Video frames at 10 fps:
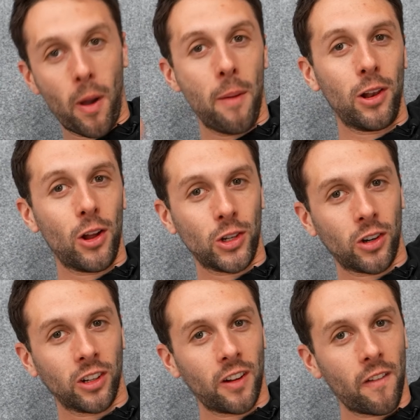but I'm a lot
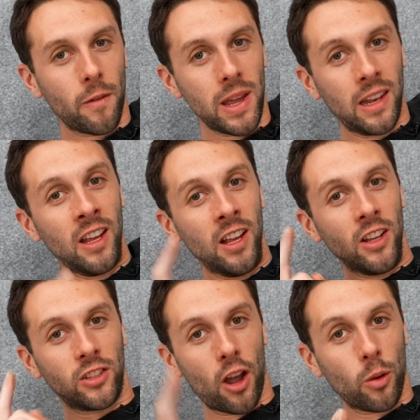stronger than I've ever been.
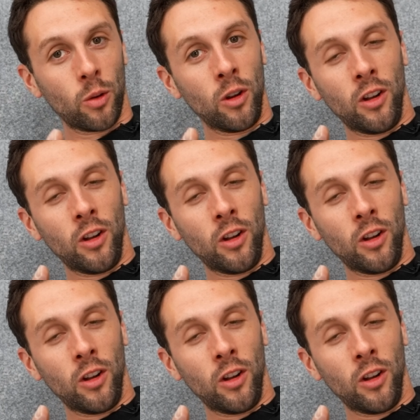So